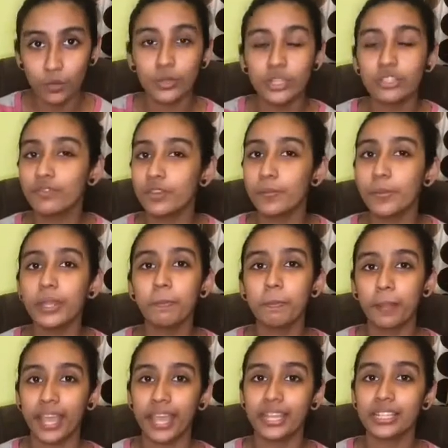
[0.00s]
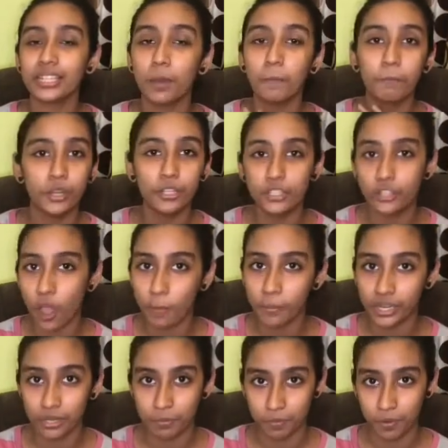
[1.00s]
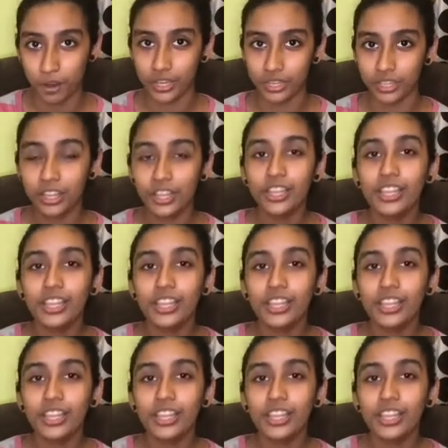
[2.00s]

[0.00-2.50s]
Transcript: which women played a predominant part.